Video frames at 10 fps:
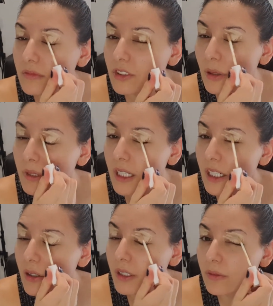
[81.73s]
Normally I
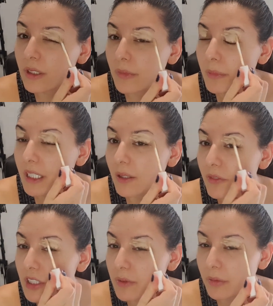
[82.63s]
go in with my makeup
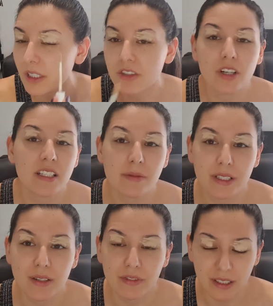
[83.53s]
first, but I'm going to try something
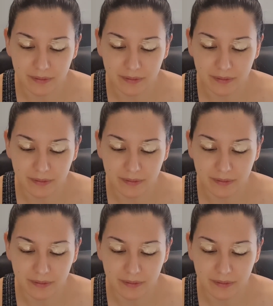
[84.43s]
different.